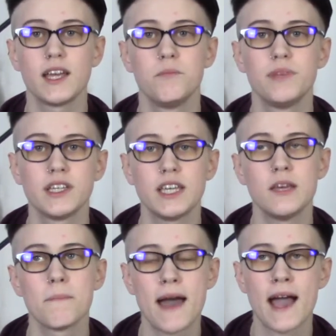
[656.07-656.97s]
big
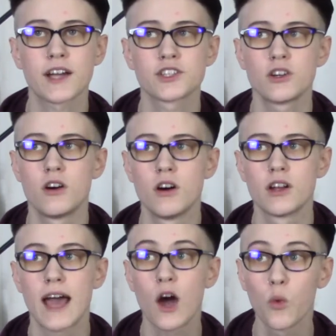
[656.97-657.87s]
impact on
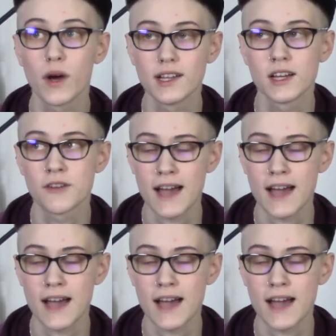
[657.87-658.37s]
how well I have